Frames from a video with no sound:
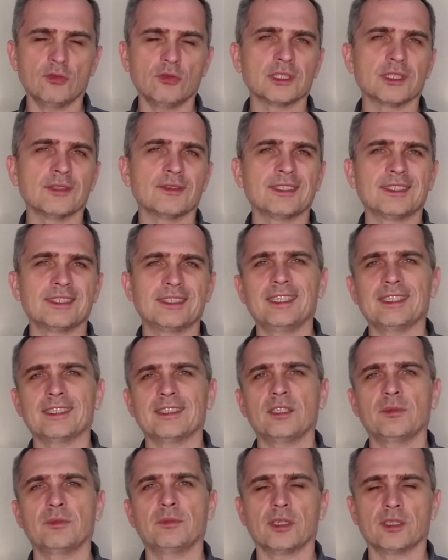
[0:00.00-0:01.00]
Yes,
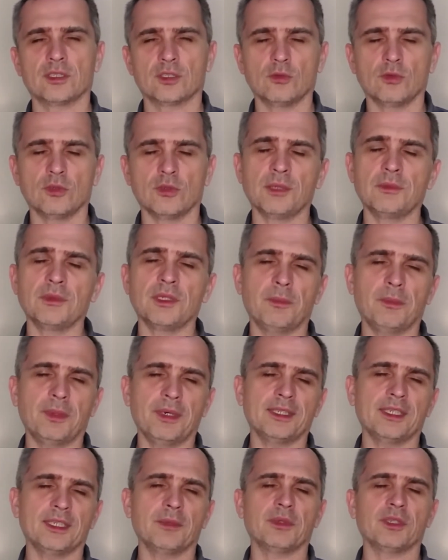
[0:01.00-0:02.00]
there are
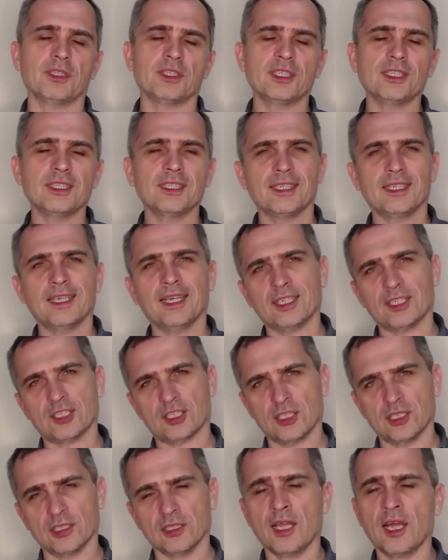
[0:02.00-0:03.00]
local skirmishes,